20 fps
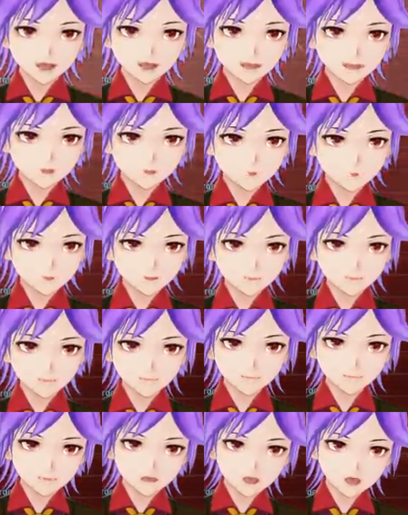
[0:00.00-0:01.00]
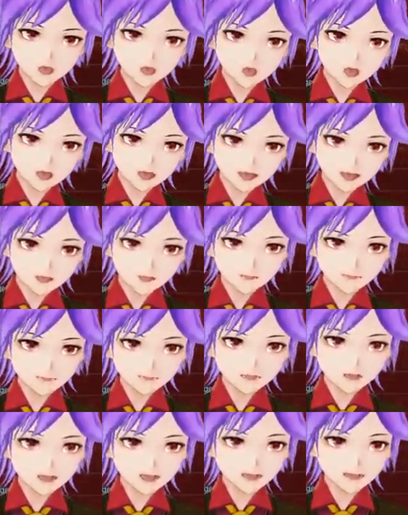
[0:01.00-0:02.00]
to get a full
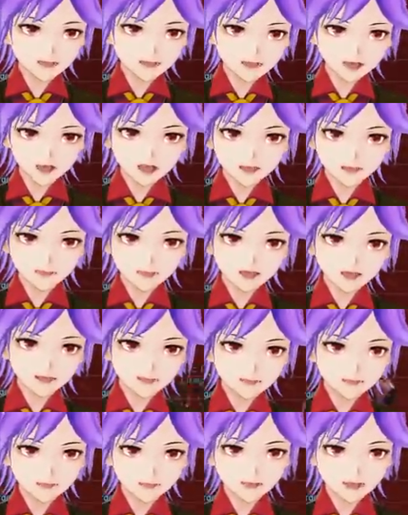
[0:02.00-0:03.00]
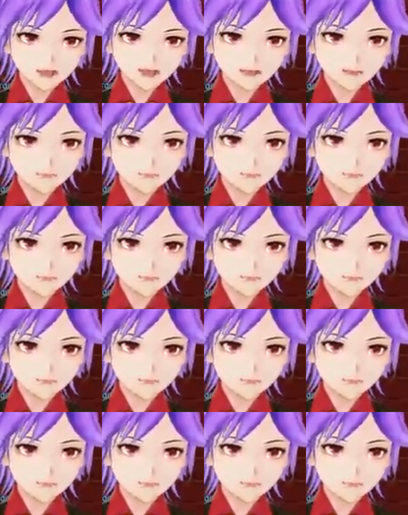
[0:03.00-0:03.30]
connect on both damage